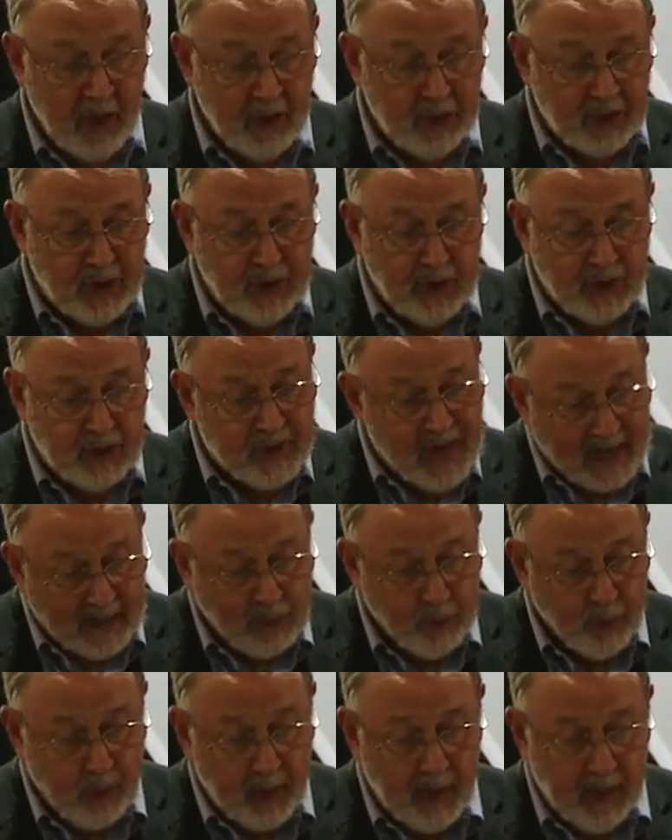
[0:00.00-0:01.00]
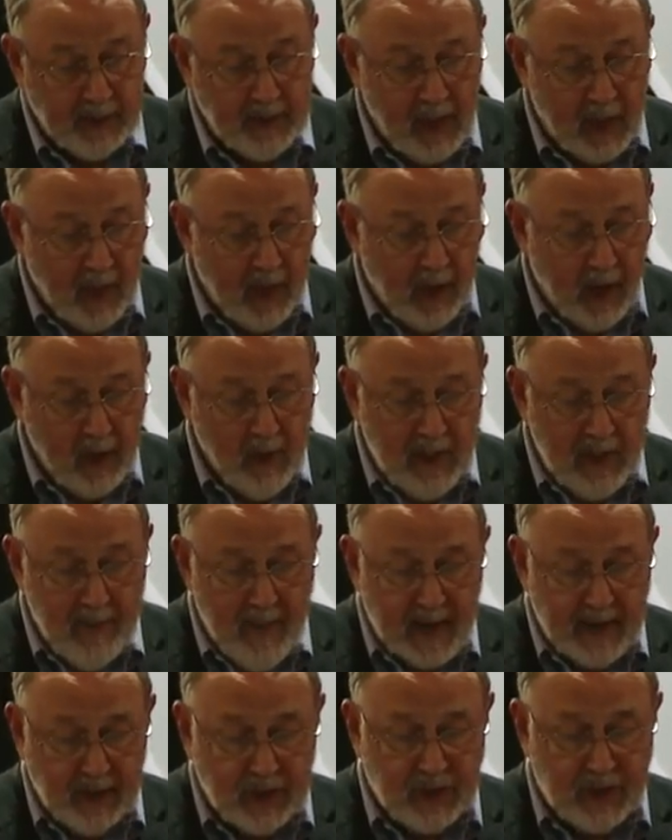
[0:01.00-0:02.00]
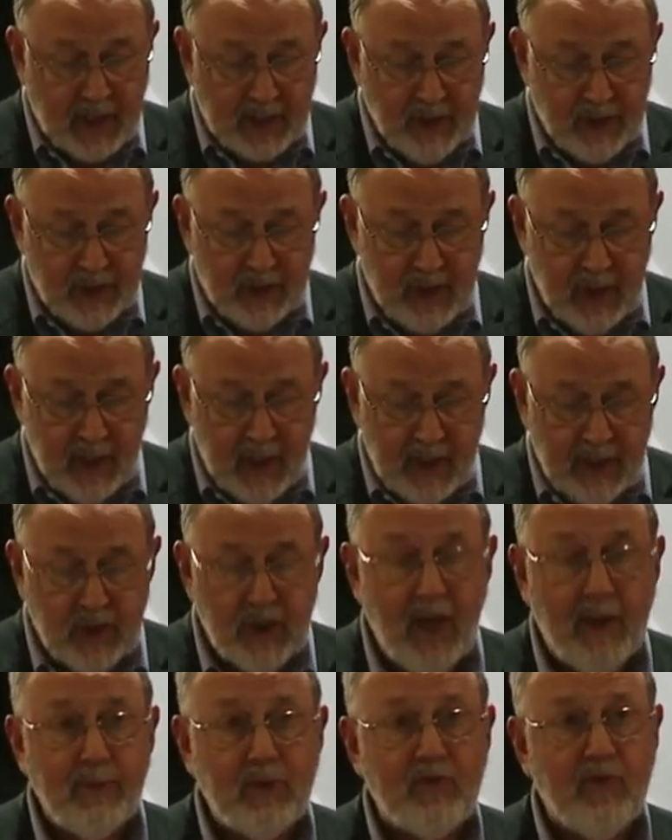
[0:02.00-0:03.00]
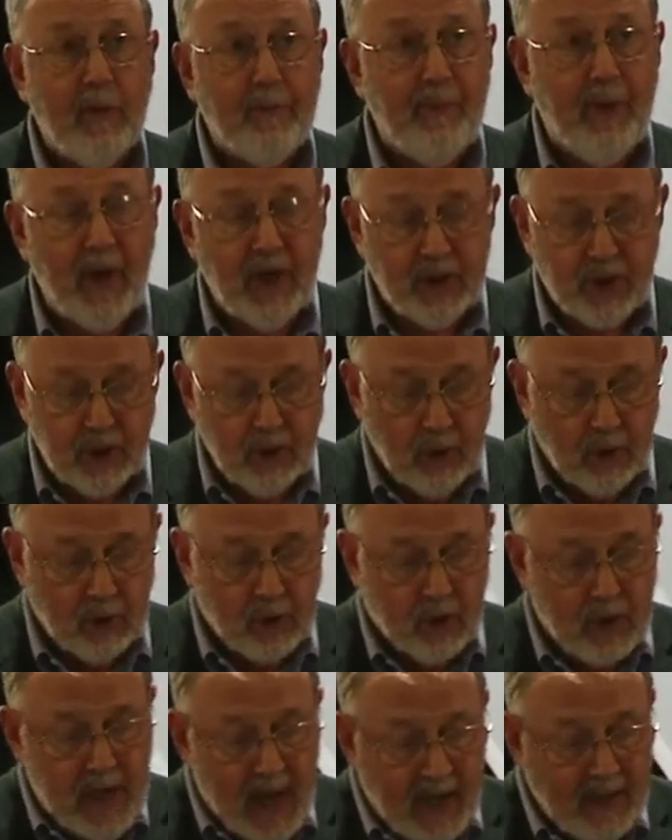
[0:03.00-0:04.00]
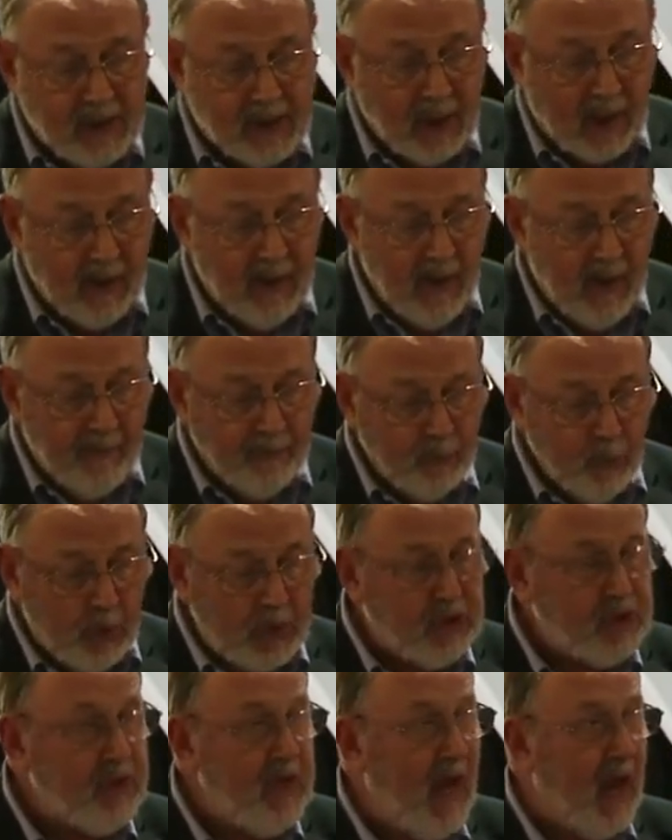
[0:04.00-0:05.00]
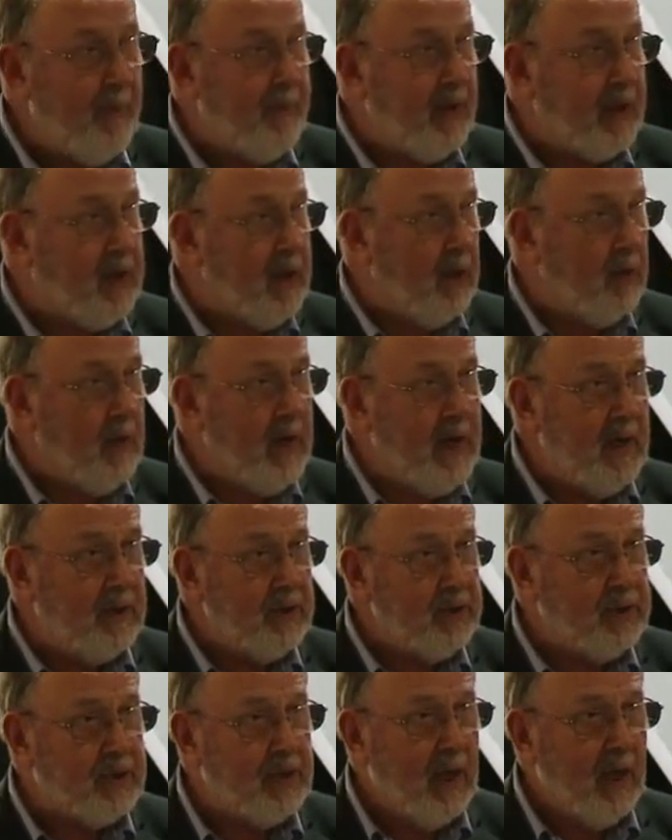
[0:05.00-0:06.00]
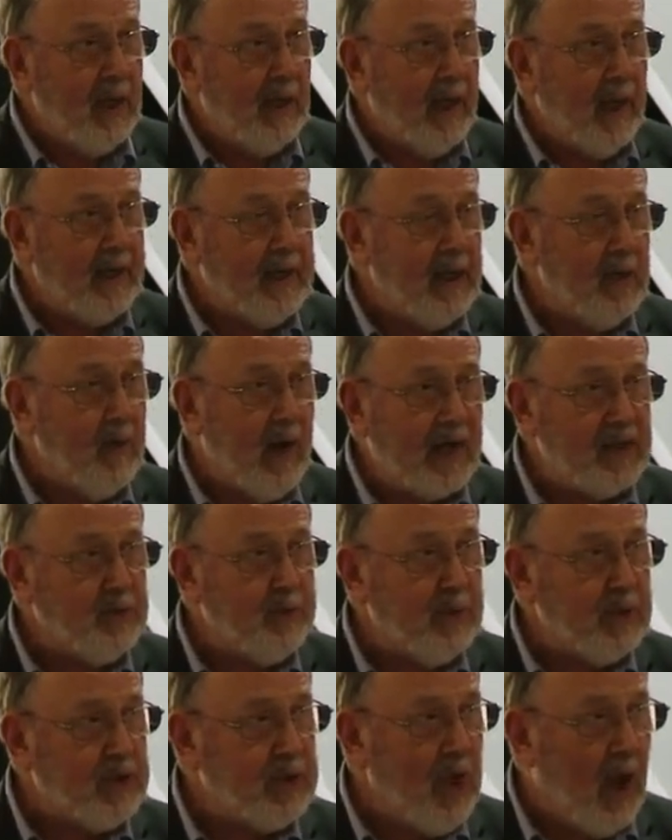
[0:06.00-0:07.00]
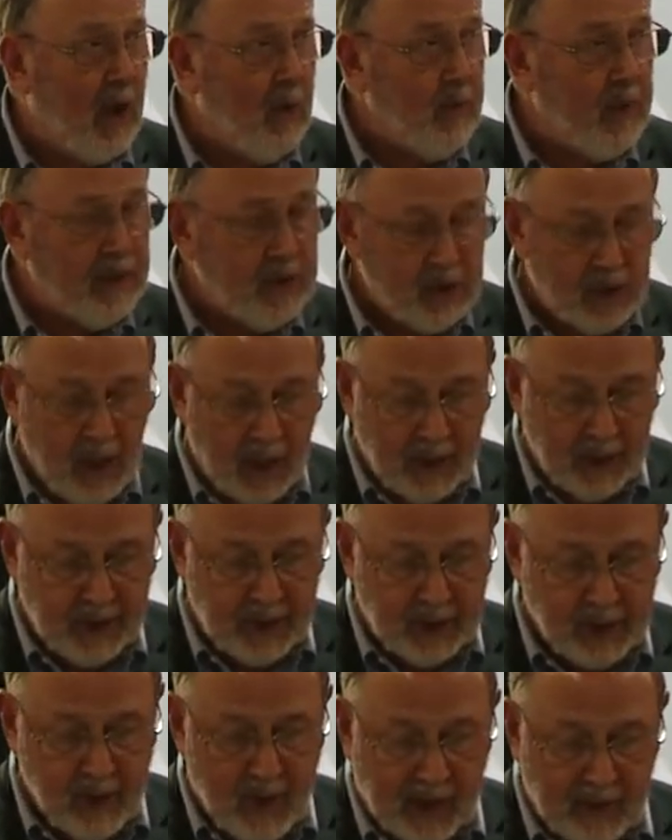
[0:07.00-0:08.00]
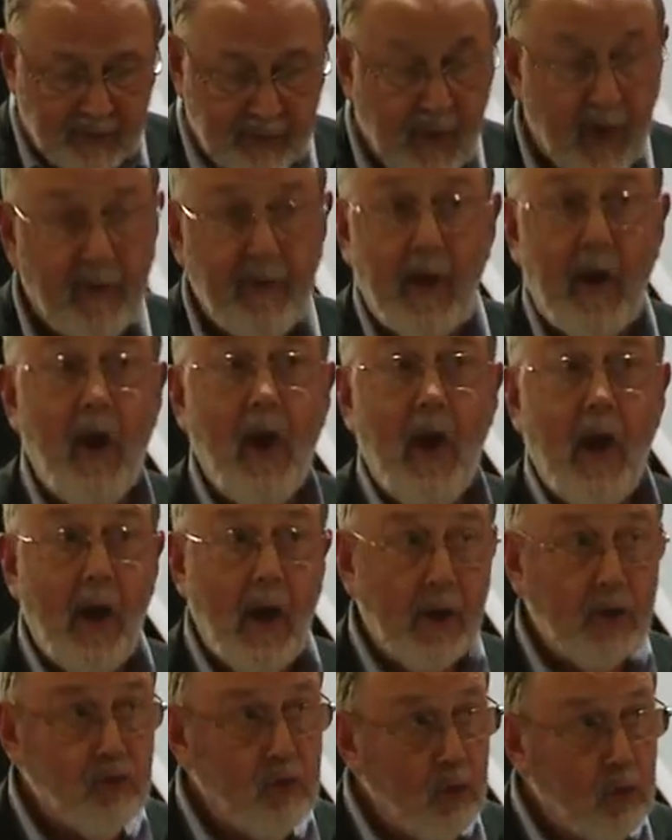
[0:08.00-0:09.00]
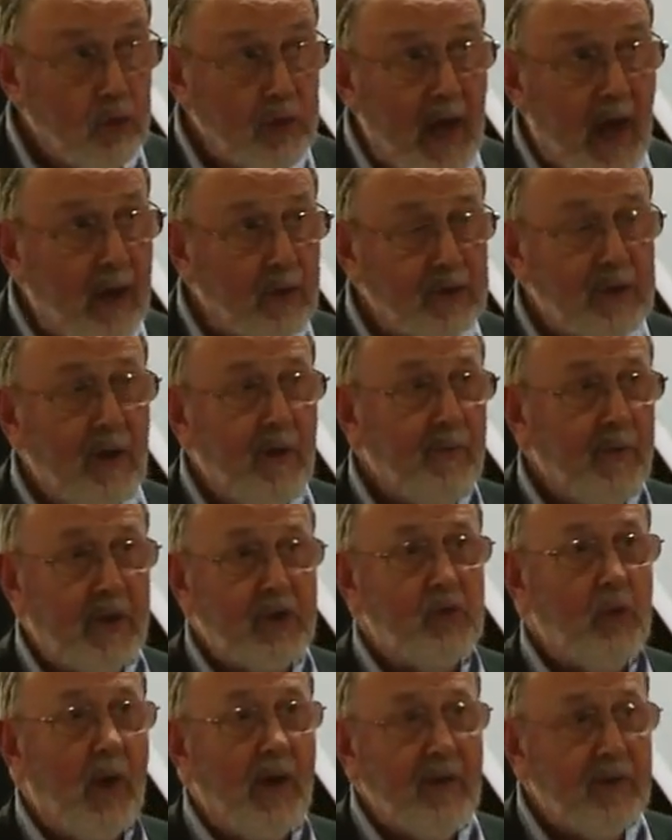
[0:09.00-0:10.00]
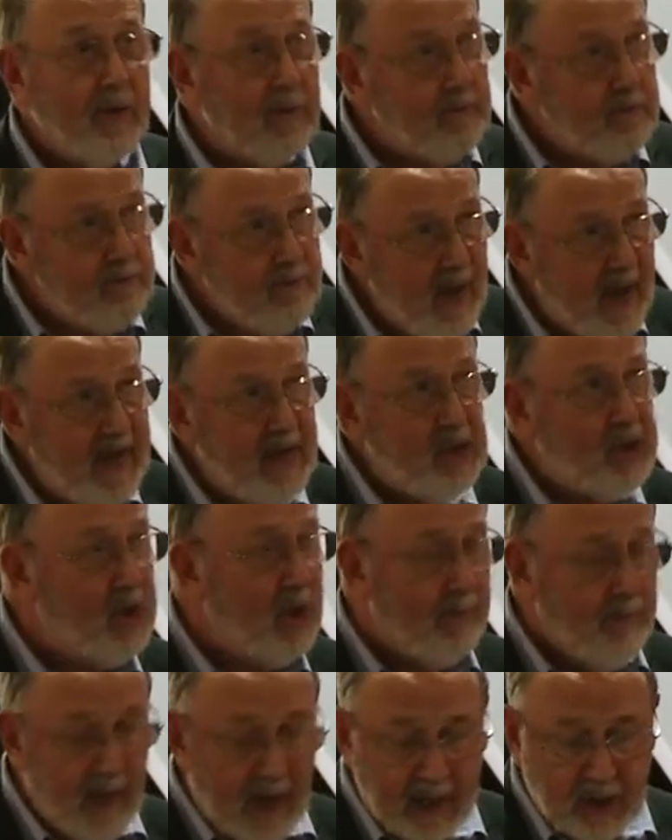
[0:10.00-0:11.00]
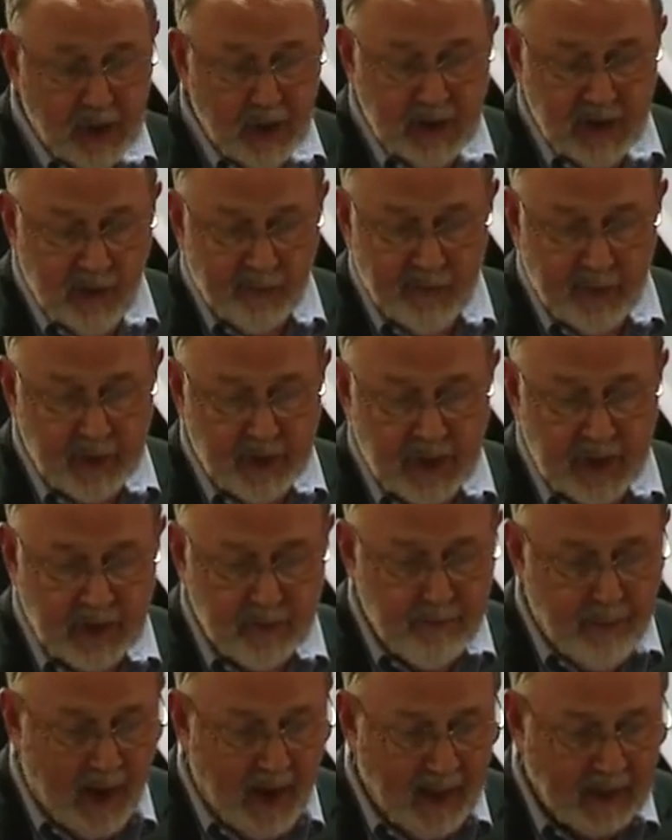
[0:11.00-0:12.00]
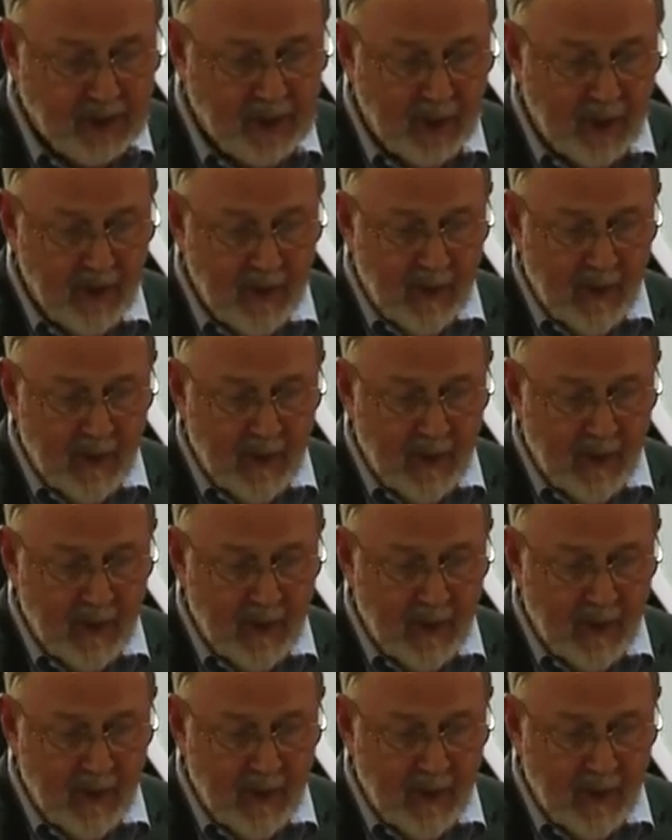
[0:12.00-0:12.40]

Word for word: since that word only makes sense in terms of a personal creator, which the Epicureans, like Erasmus Darwin, Charles's grandfather, had ruled out. That's one of the major, major differences. But